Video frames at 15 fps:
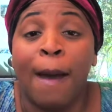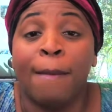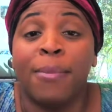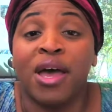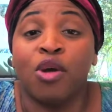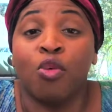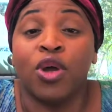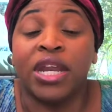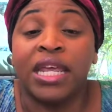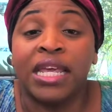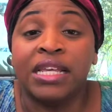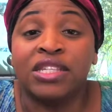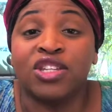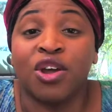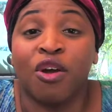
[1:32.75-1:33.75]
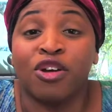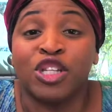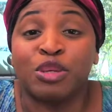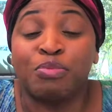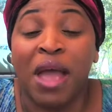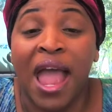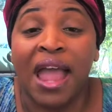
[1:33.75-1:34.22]
but when he starts
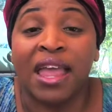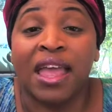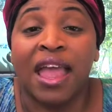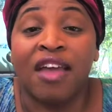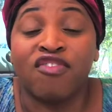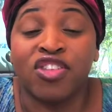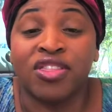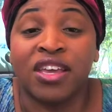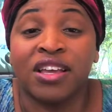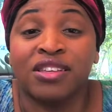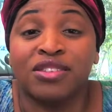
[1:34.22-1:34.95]
back, everything